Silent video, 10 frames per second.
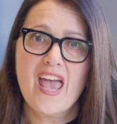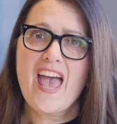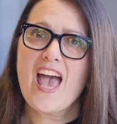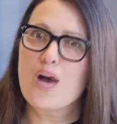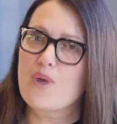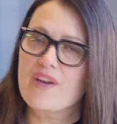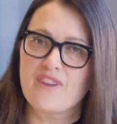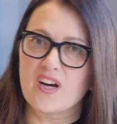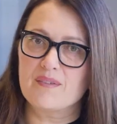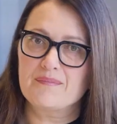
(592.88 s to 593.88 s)

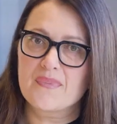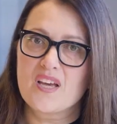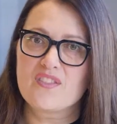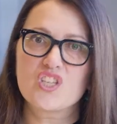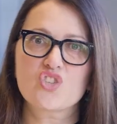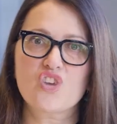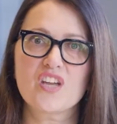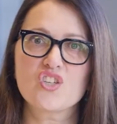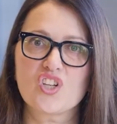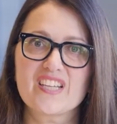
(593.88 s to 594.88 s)
However, the
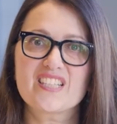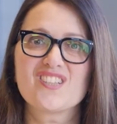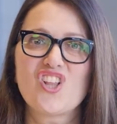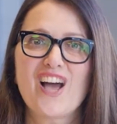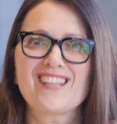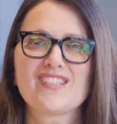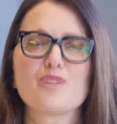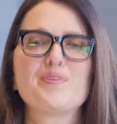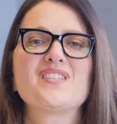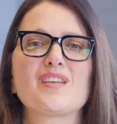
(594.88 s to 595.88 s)
Australian dollar is likely to
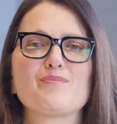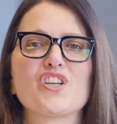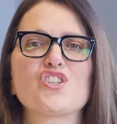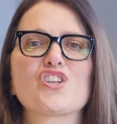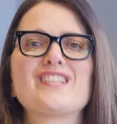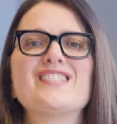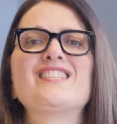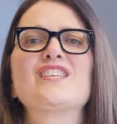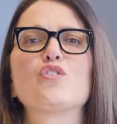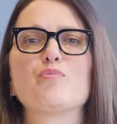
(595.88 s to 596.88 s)
be subject to
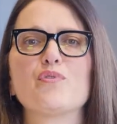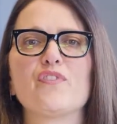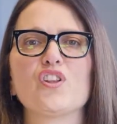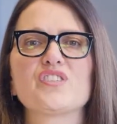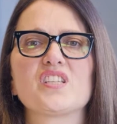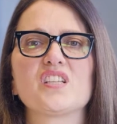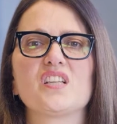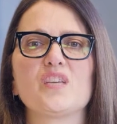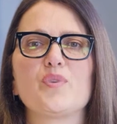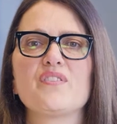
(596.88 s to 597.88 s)
considerable
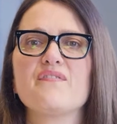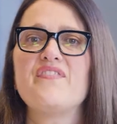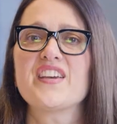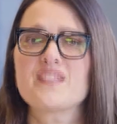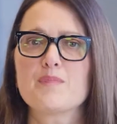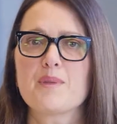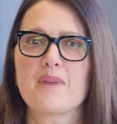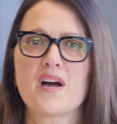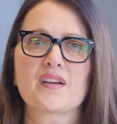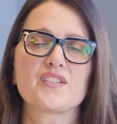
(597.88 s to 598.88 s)
volatility, with investment
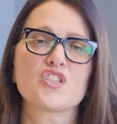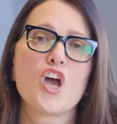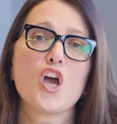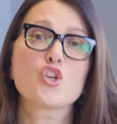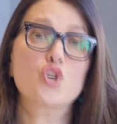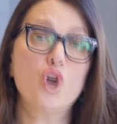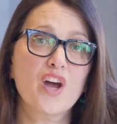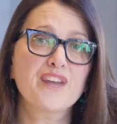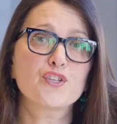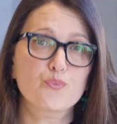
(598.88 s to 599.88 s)
markets
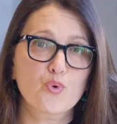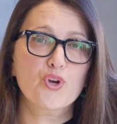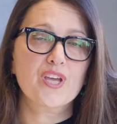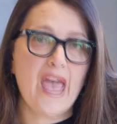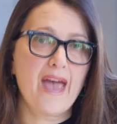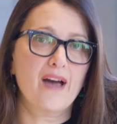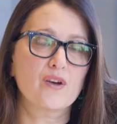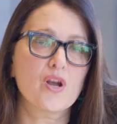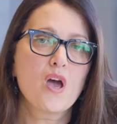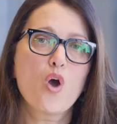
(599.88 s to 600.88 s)
trying to work out
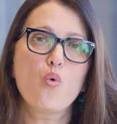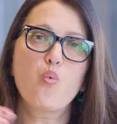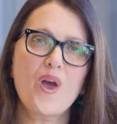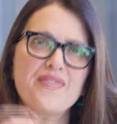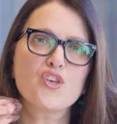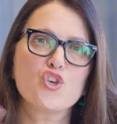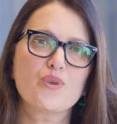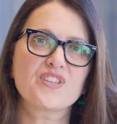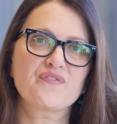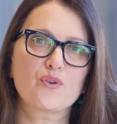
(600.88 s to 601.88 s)
when the
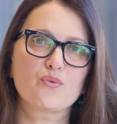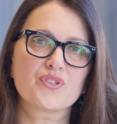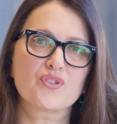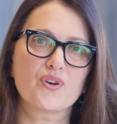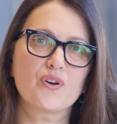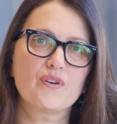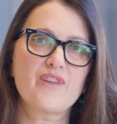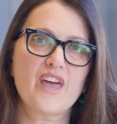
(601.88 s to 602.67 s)
US Federal Reserve